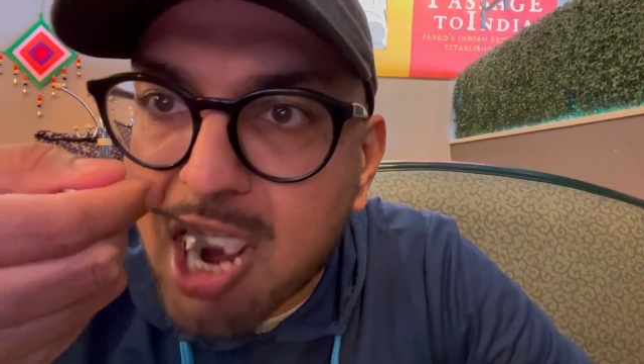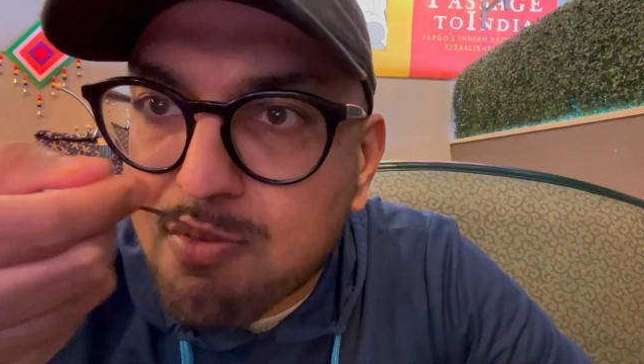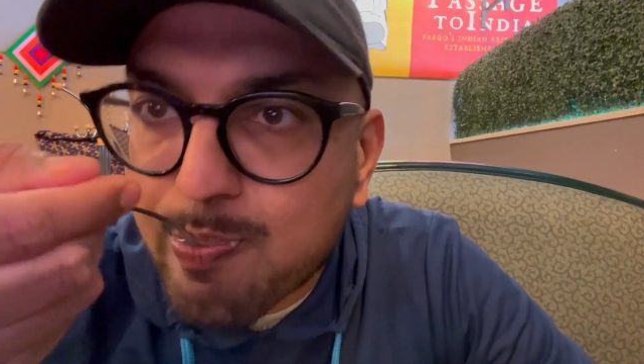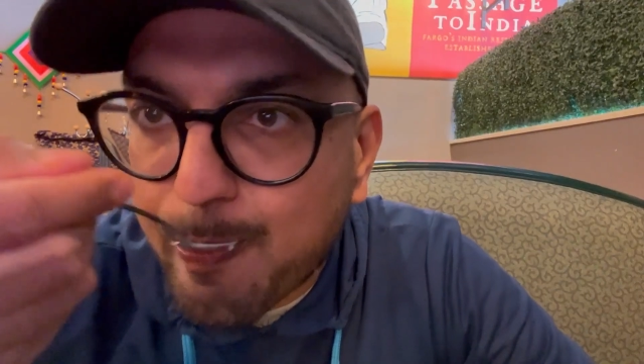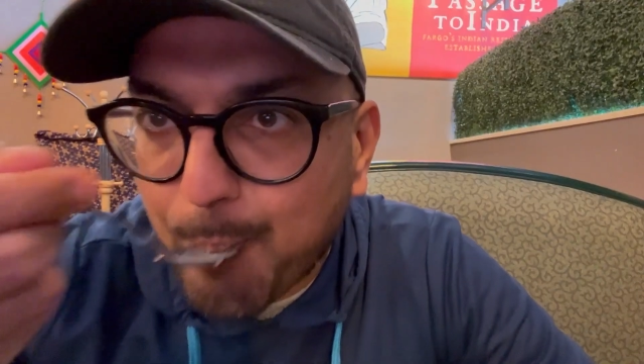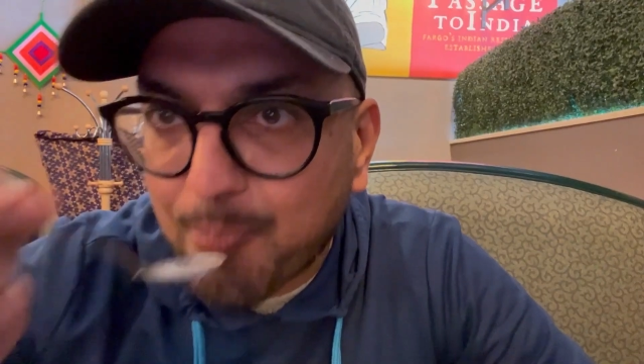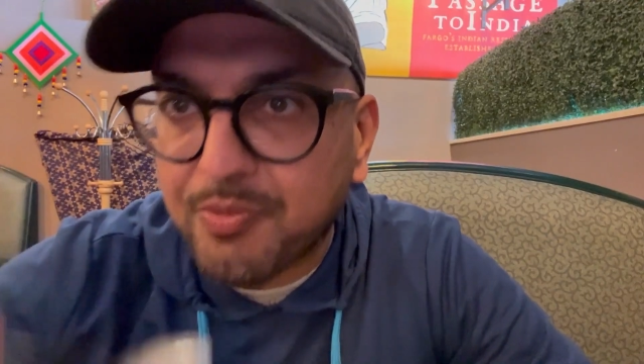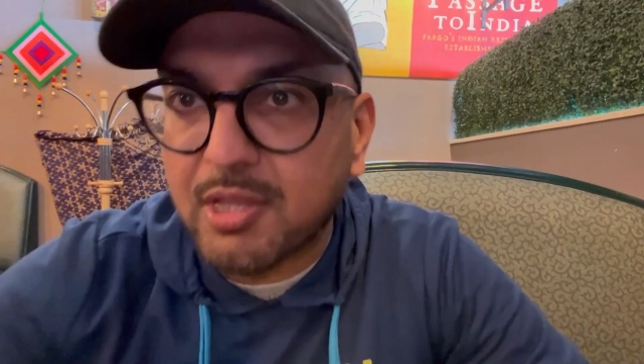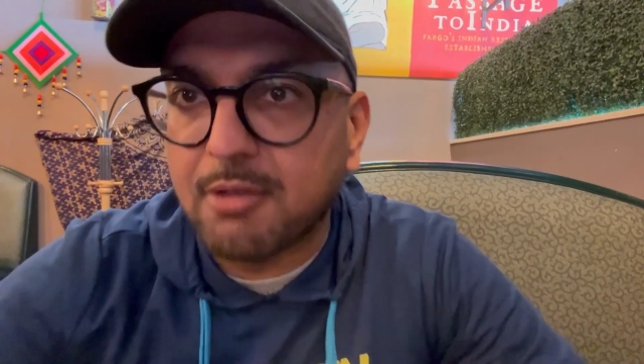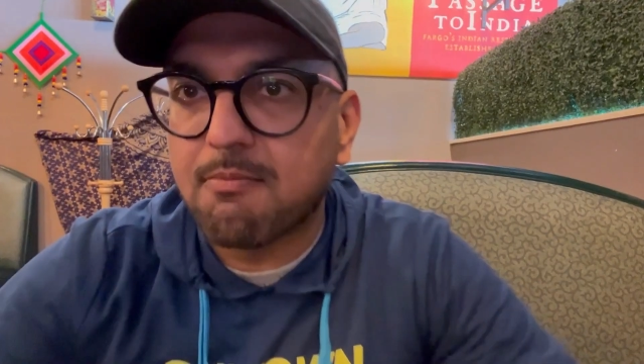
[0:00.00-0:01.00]
and
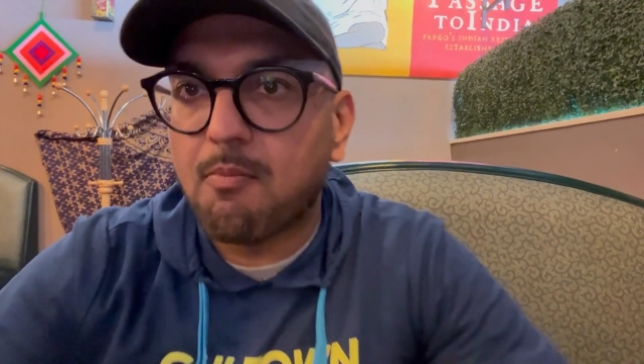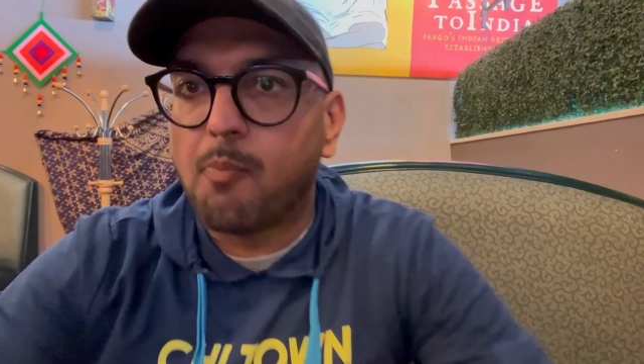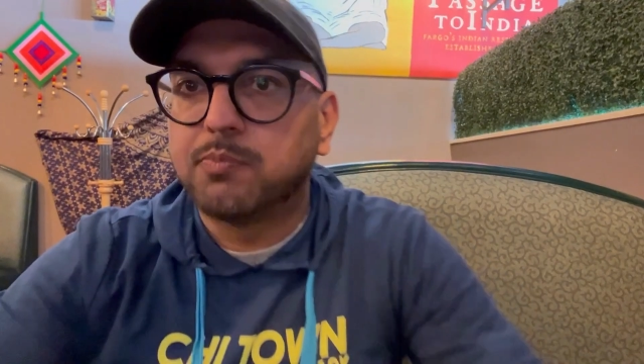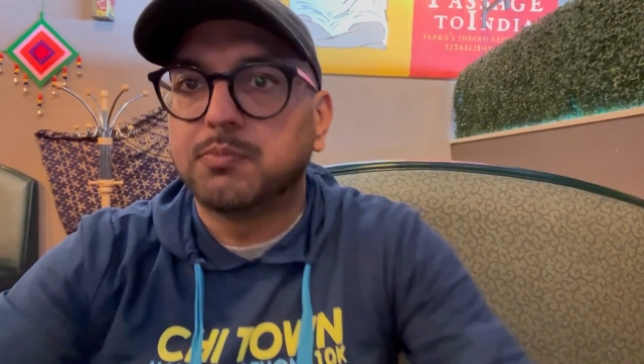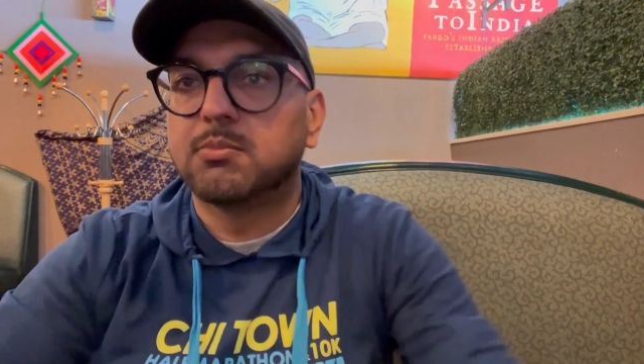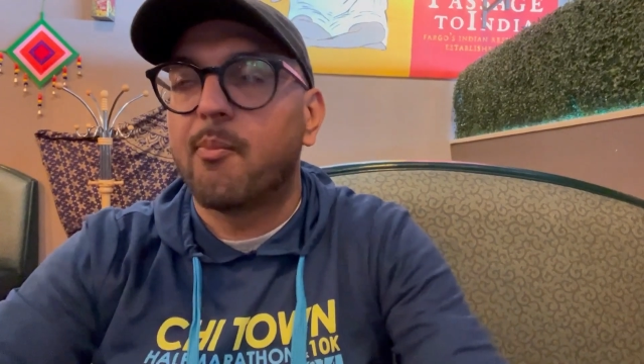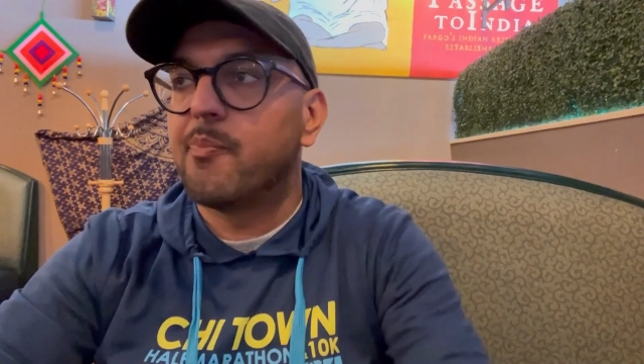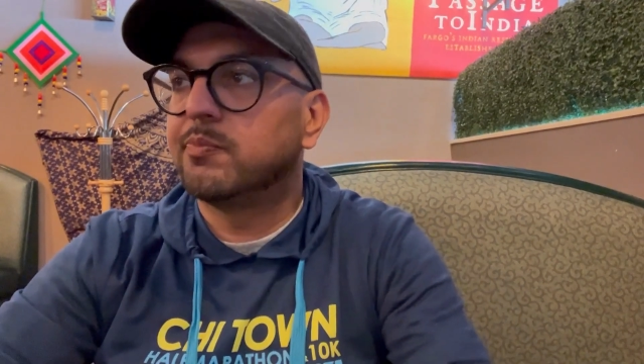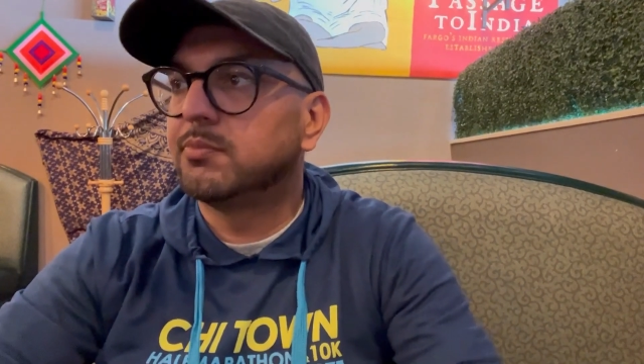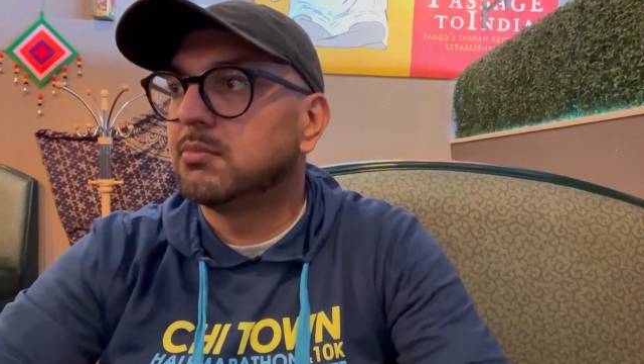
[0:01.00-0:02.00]
also they have
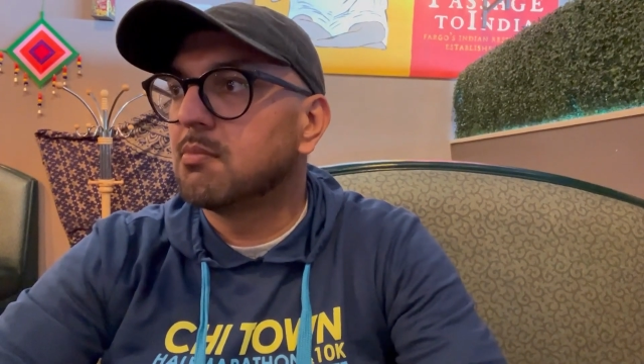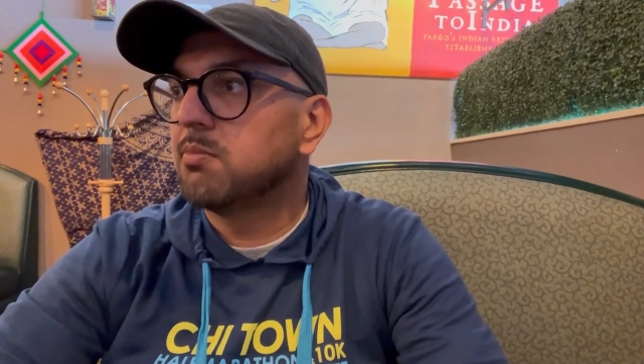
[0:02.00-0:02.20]
added